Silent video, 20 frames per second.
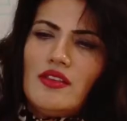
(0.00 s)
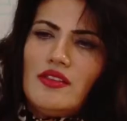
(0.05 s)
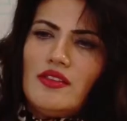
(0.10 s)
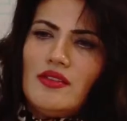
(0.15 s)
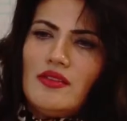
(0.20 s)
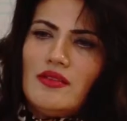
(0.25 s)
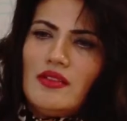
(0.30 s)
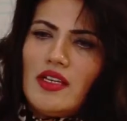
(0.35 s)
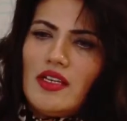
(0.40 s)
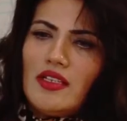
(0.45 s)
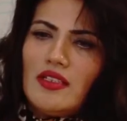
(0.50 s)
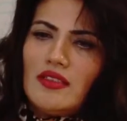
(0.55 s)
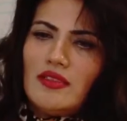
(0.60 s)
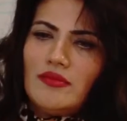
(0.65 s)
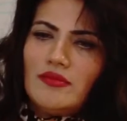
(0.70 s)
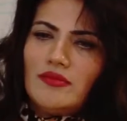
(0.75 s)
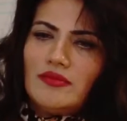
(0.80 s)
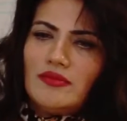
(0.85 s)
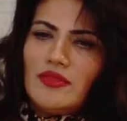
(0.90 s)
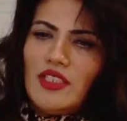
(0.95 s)
So
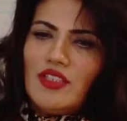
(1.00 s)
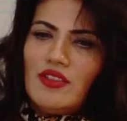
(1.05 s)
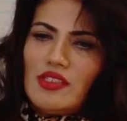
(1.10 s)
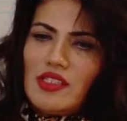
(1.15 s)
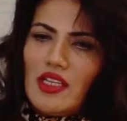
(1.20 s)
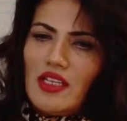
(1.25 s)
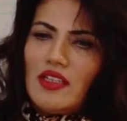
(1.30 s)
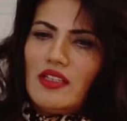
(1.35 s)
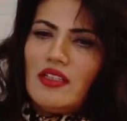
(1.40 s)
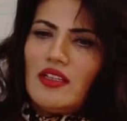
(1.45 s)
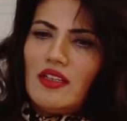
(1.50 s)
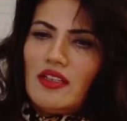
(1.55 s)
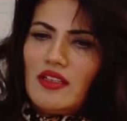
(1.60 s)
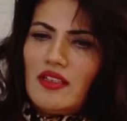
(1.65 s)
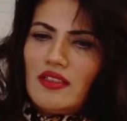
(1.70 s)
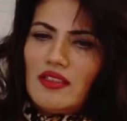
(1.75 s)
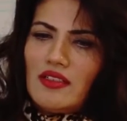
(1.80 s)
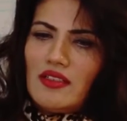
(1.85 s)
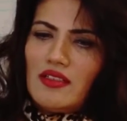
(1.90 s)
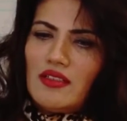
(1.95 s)
you said
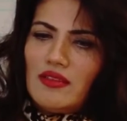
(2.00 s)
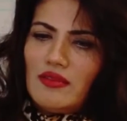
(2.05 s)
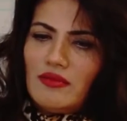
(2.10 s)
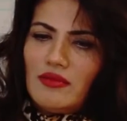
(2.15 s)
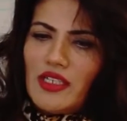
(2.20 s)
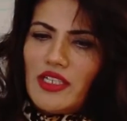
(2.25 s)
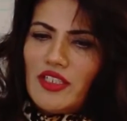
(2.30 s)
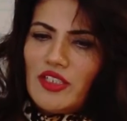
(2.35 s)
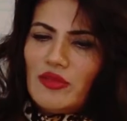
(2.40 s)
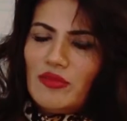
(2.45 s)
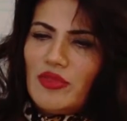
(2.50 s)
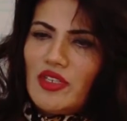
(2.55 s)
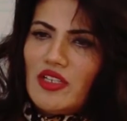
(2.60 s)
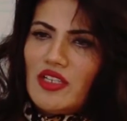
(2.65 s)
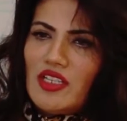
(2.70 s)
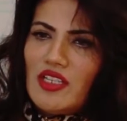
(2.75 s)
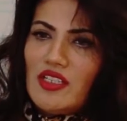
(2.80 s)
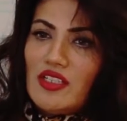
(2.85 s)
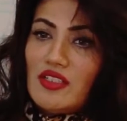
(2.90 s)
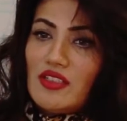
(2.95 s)
one of the
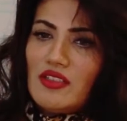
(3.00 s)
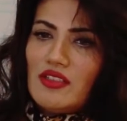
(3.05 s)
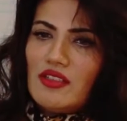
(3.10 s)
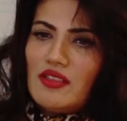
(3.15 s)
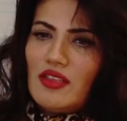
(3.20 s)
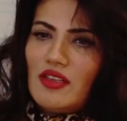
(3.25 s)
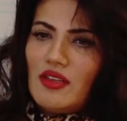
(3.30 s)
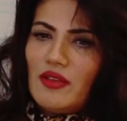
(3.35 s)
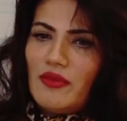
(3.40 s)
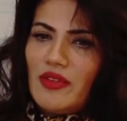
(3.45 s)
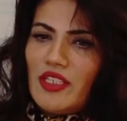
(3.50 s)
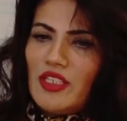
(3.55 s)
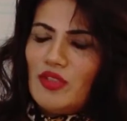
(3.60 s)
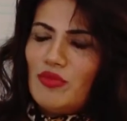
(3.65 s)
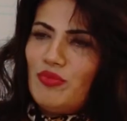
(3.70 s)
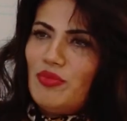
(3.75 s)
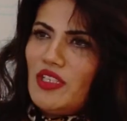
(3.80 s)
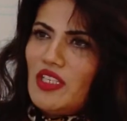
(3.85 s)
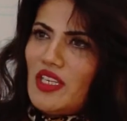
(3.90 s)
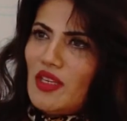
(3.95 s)
reasons when
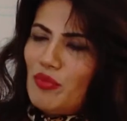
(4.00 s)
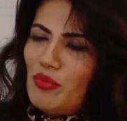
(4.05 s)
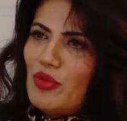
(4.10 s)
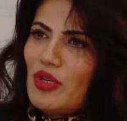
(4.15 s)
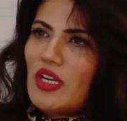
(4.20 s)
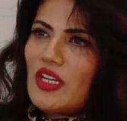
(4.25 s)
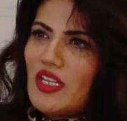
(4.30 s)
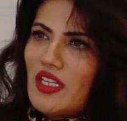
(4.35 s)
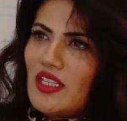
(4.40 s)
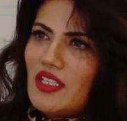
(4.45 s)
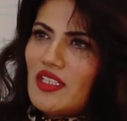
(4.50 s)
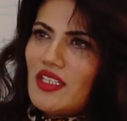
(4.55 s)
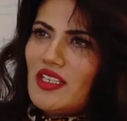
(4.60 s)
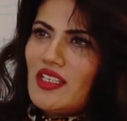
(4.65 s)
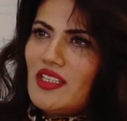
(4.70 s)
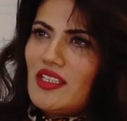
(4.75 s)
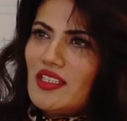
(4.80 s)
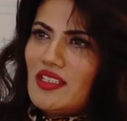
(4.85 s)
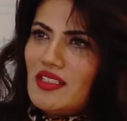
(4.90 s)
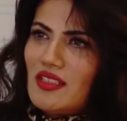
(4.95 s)
you pick a product
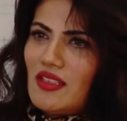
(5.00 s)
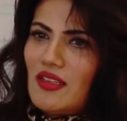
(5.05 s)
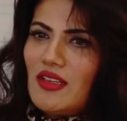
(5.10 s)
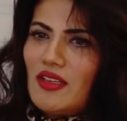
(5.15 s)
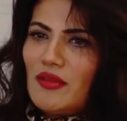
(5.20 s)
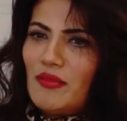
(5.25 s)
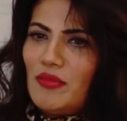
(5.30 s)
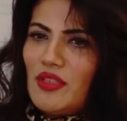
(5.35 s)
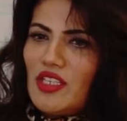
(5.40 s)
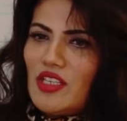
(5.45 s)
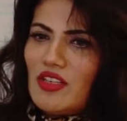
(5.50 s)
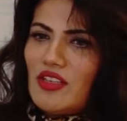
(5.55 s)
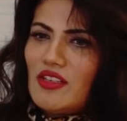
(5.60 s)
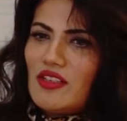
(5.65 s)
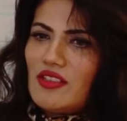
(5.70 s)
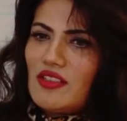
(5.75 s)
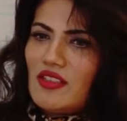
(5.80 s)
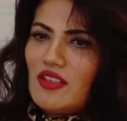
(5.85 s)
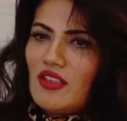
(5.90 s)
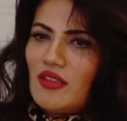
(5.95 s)
is
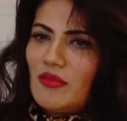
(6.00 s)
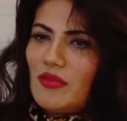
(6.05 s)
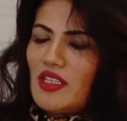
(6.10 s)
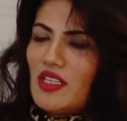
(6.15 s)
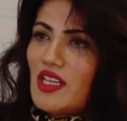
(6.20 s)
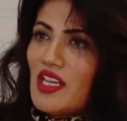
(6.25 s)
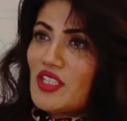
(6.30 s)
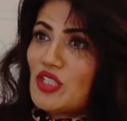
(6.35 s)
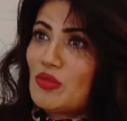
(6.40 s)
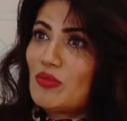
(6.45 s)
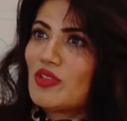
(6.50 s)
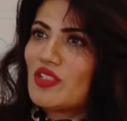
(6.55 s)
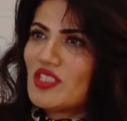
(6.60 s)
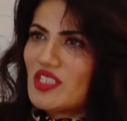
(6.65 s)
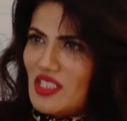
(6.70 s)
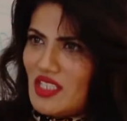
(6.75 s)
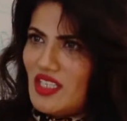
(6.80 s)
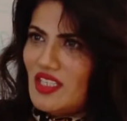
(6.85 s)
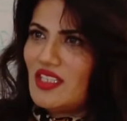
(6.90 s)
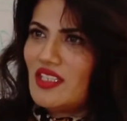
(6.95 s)
because of the
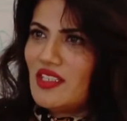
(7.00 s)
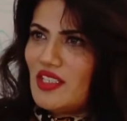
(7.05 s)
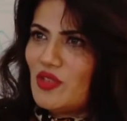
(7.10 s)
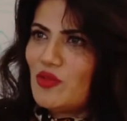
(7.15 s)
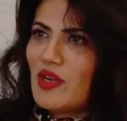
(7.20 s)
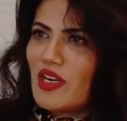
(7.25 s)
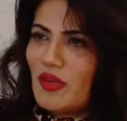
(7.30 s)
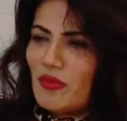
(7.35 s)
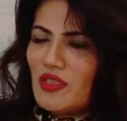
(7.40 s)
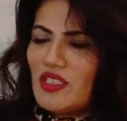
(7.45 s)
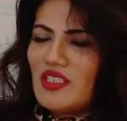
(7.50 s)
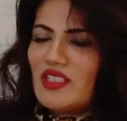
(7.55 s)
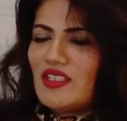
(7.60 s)
customer's need requirement,